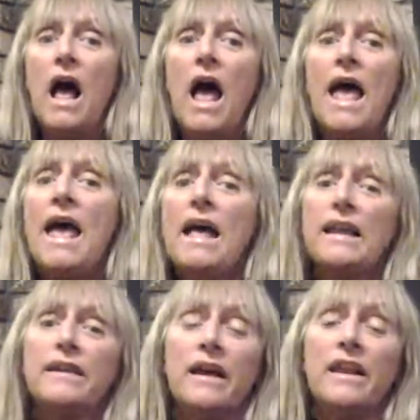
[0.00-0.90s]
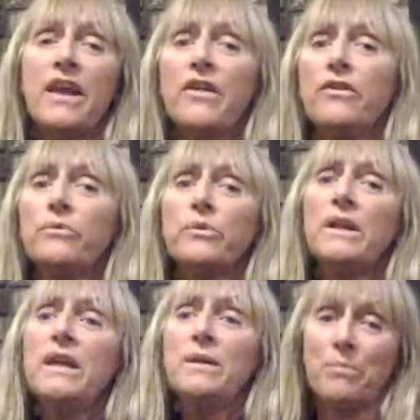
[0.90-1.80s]
And another
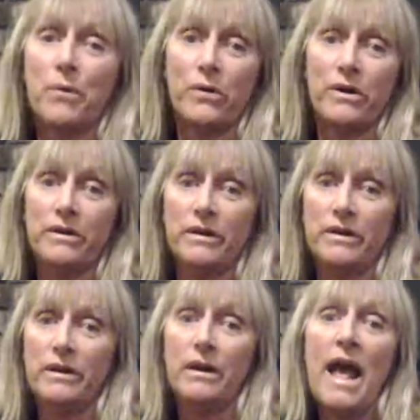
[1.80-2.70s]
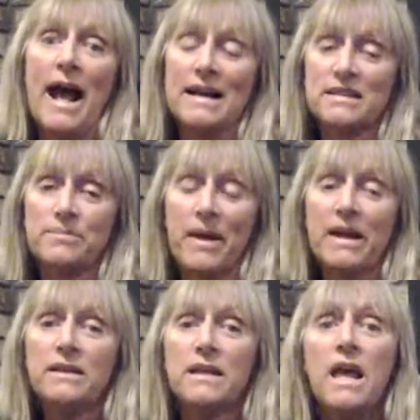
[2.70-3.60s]
really important
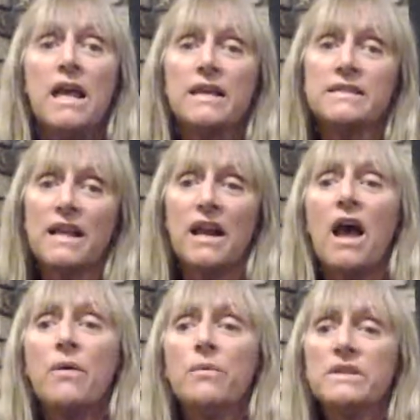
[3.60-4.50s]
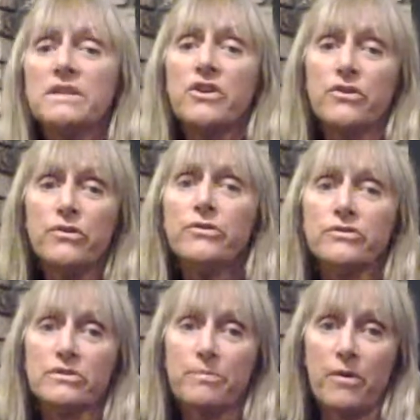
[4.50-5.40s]
aspect is that I was a
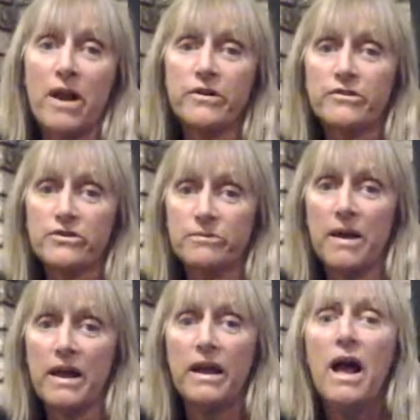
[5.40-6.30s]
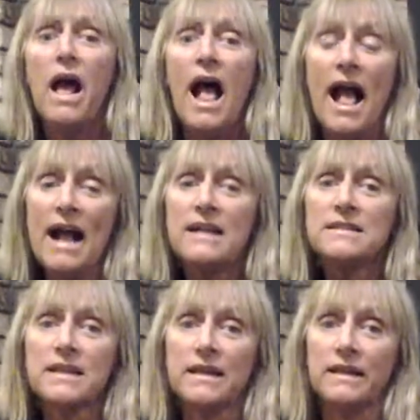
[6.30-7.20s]
nurse prior to my
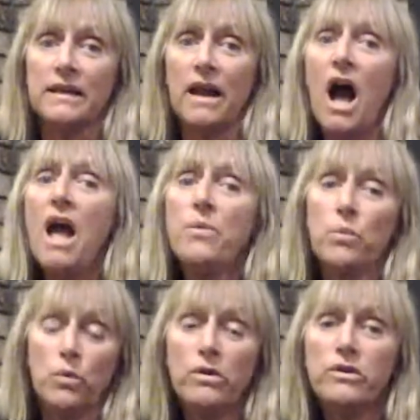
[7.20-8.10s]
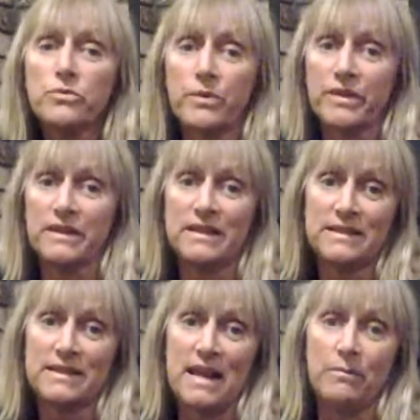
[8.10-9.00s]
accident. I worked with the
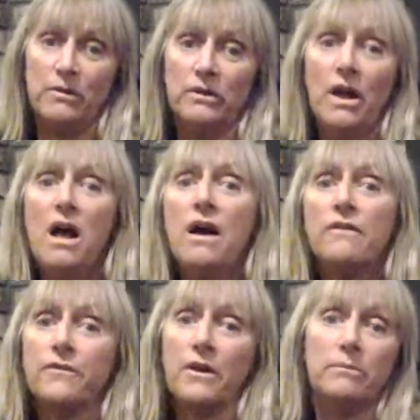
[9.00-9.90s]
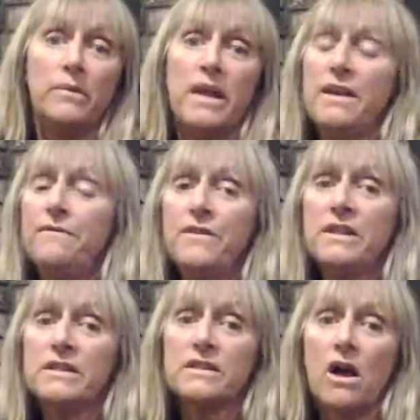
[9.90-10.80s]
disabled from
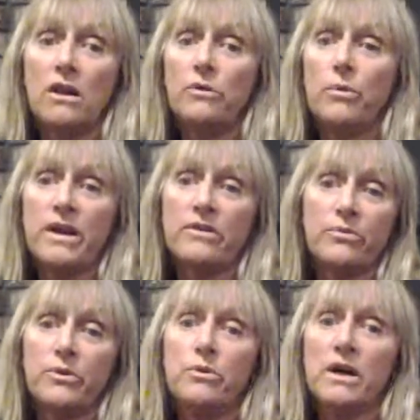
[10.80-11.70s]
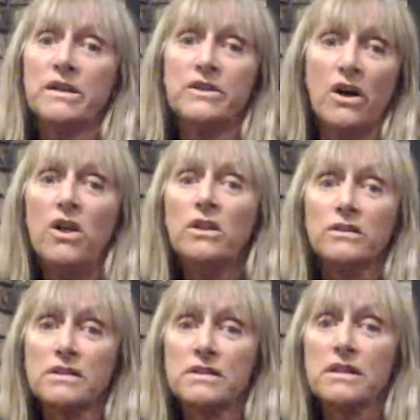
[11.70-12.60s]
infants all the way through
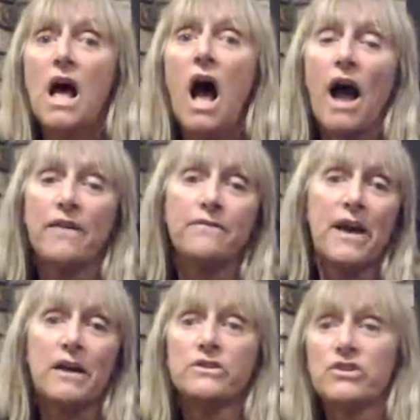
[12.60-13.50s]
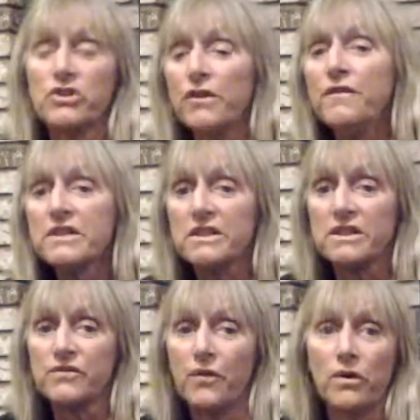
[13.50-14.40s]
adults. I found services
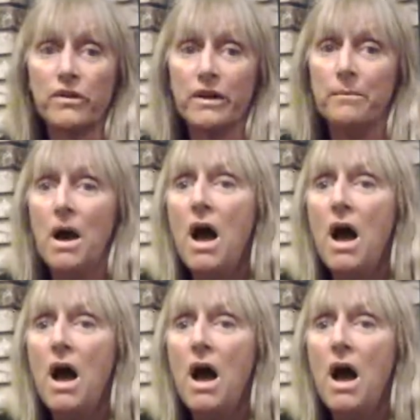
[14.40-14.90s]
for them.